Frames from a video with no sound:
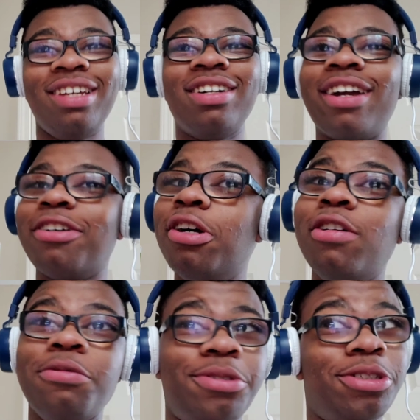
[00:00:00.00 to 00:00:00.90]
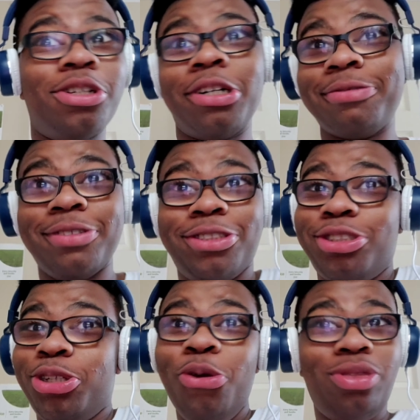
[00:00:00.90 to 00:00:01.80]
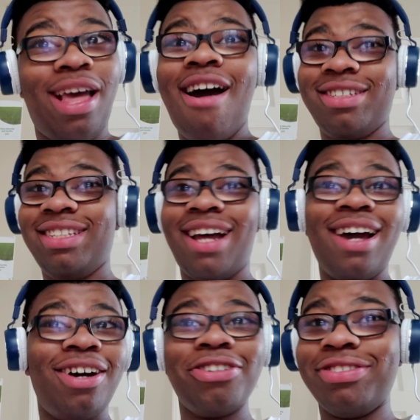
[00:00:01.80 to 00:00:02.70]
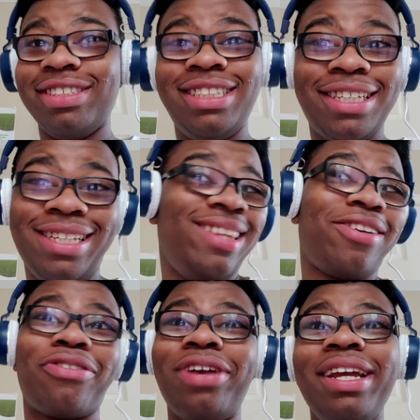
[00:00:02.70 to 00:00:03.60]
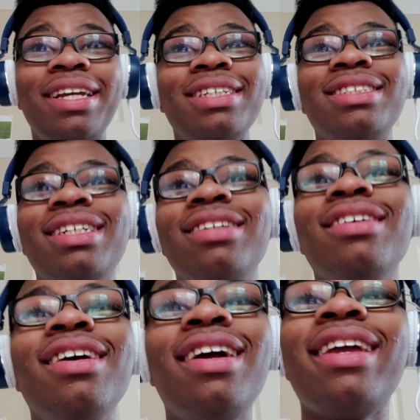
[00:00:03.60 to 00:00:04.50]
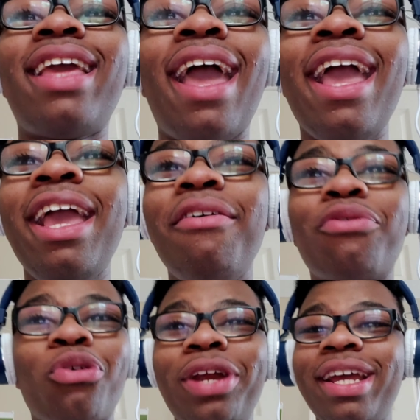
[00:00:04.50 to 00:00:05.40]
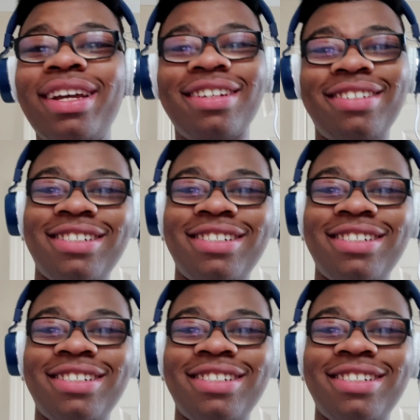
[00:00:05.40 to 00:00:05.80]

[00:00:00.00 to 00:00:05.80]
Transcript: He like, oh, it's two thousand nine hundred and sixty degrees in Cave Creek.